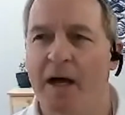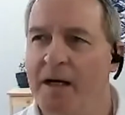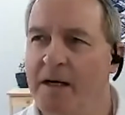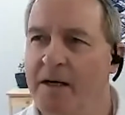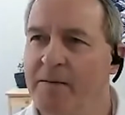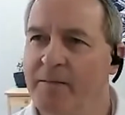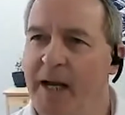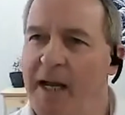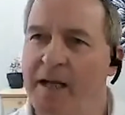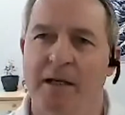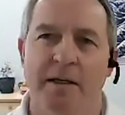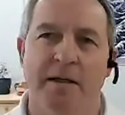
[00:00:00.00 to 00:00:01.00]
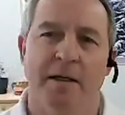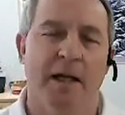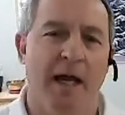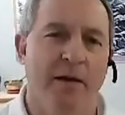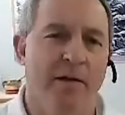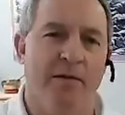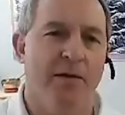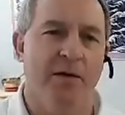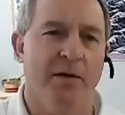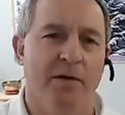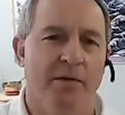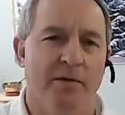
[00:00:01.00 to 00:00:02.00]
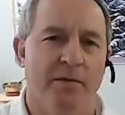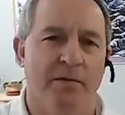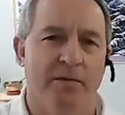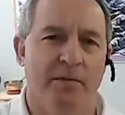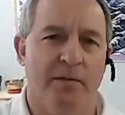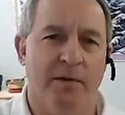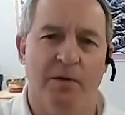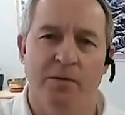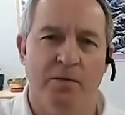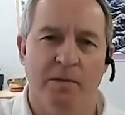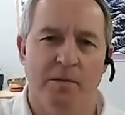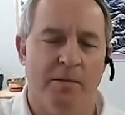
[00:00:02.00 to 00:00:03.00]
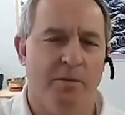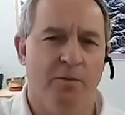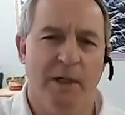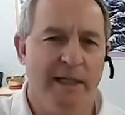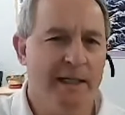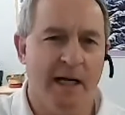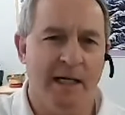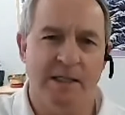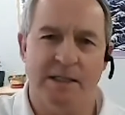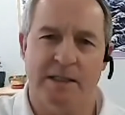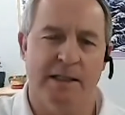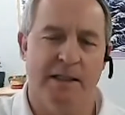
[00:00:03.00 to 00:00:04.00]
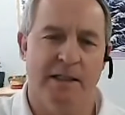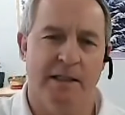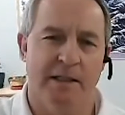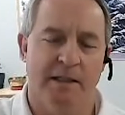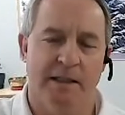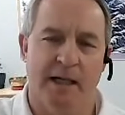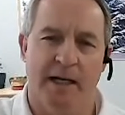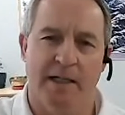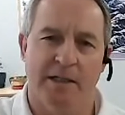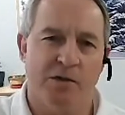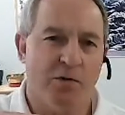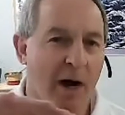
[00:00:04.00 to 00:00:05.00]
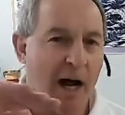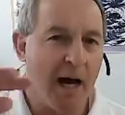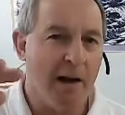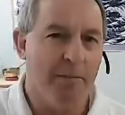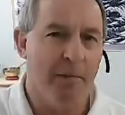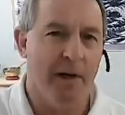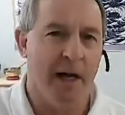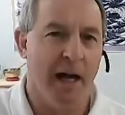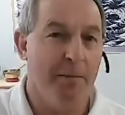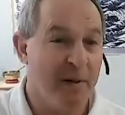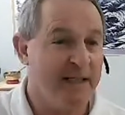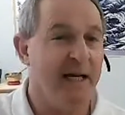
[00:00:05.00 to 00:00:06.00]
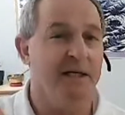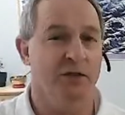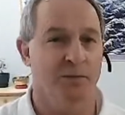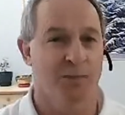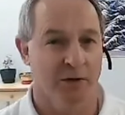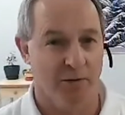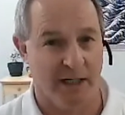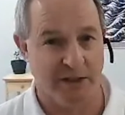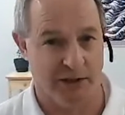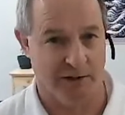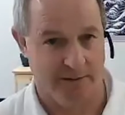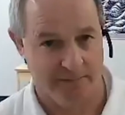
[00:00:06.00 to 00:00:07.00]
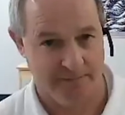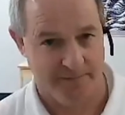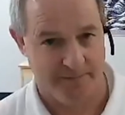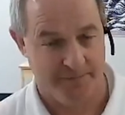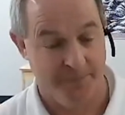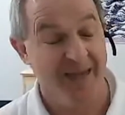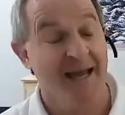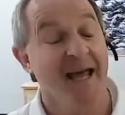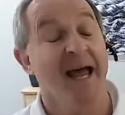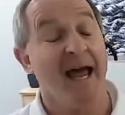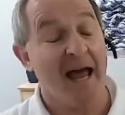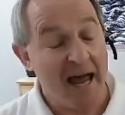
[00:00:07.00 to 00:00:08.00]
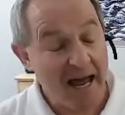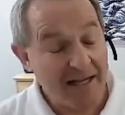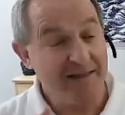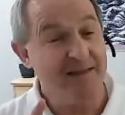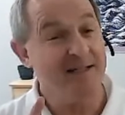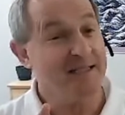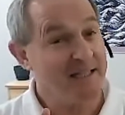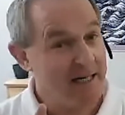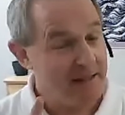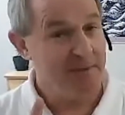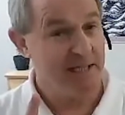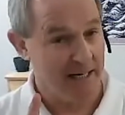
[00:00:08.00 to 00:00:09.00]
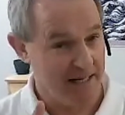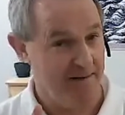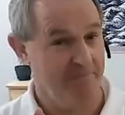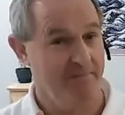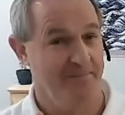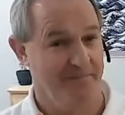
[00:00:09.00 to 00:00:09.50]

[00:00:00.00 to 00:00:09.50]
um, and, and there, you really nicely, Diane, describe a potential progression mm-hmm. at the same time.